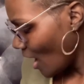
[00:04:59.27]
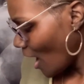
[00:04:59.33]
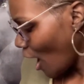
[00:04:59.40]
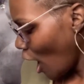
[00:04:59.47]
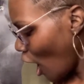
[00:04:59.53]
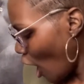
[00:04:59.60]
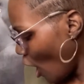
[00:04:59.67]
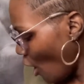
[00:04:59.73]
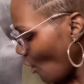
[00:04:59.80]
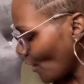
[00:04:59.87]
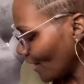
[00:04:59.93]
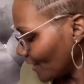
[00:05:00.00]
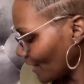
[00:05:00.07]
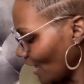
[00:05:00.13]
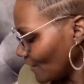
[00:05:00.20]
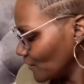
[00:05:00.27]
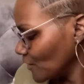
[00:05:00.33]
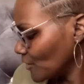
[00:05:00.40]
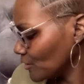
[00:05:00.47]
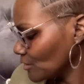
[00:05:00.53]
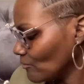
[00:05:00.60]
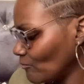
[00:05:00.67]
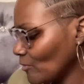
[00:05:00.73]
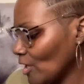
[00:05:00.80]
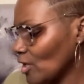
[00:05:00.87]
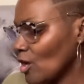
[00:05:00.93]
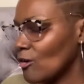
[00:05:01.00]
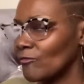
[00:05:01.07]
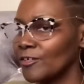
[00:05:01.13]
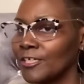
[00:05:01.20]
Oh, and I nearly fell
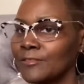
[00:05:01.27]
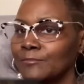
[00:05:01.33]
over